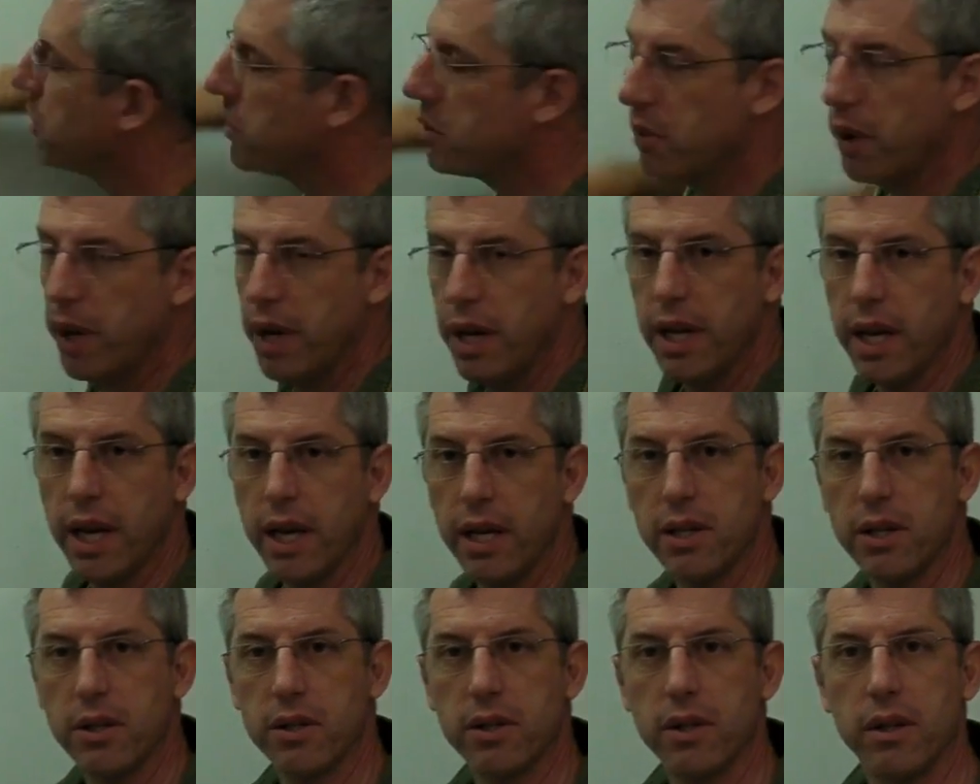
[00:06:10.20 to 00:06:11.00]
strain
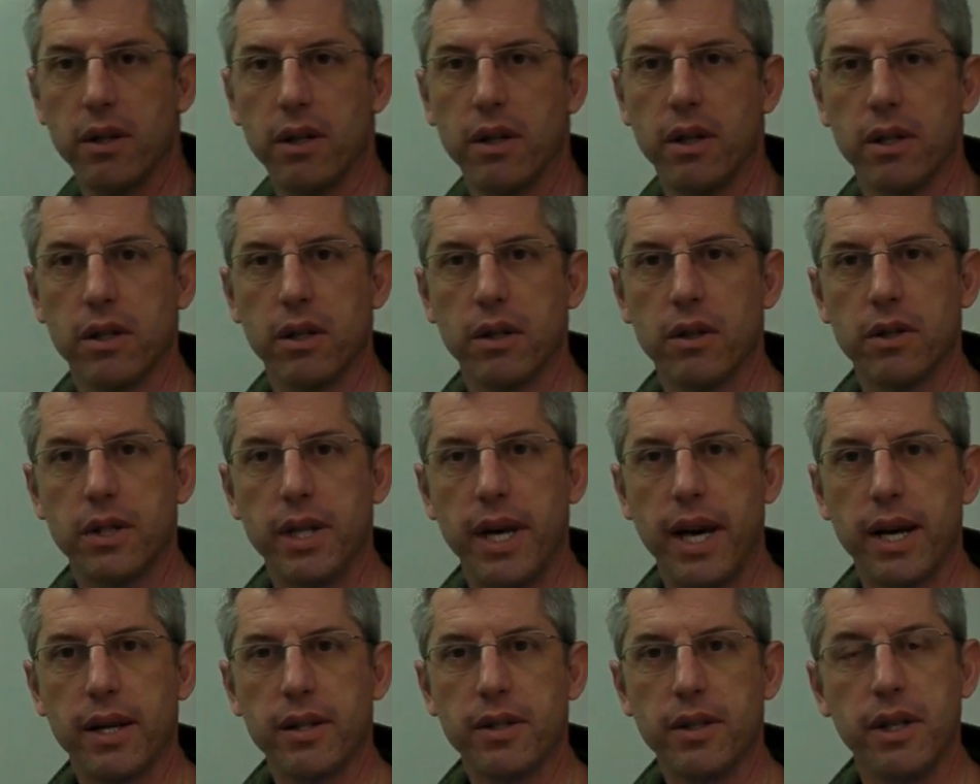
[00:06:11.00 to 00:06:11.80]
gauges along those
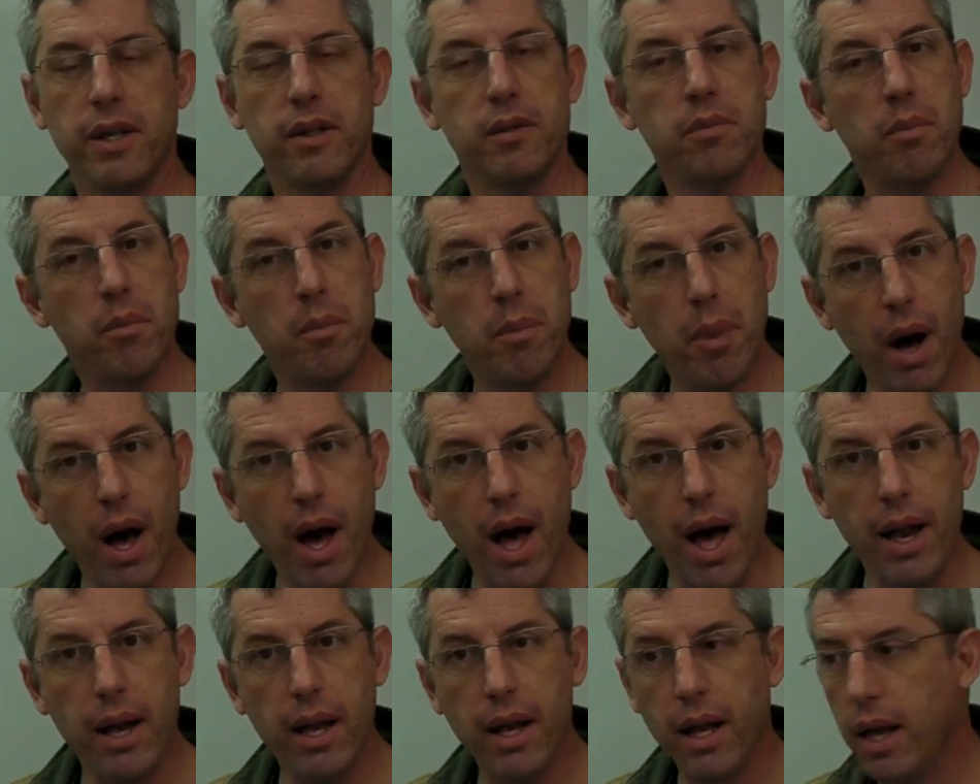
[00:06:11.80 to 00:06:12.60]
axes.
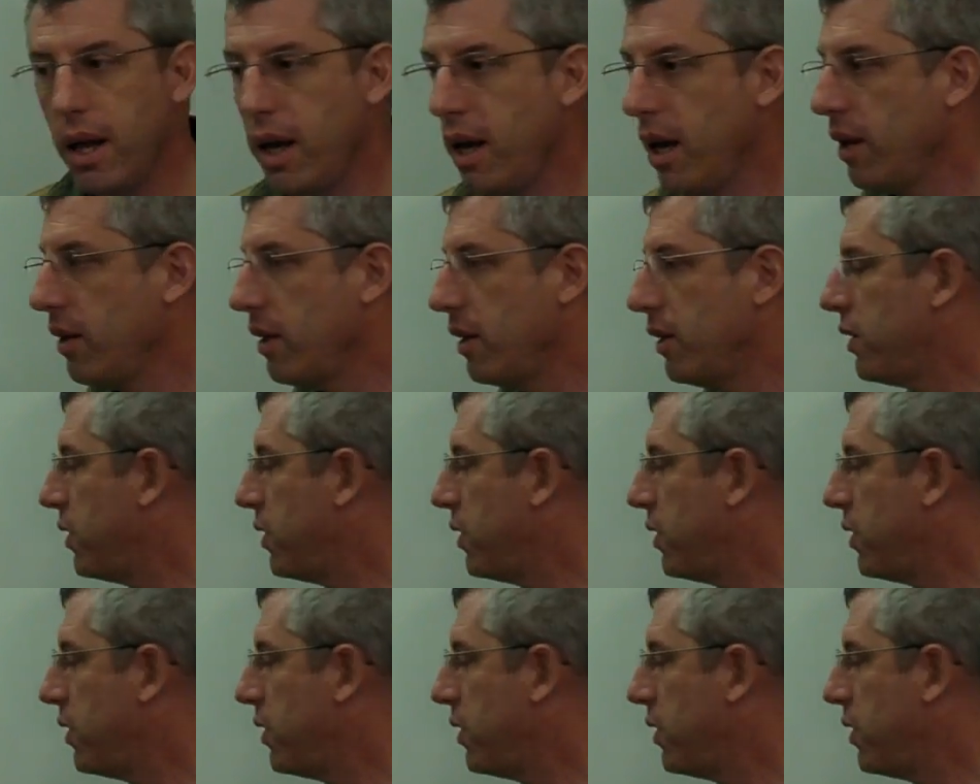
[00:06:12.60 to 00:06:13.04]
But the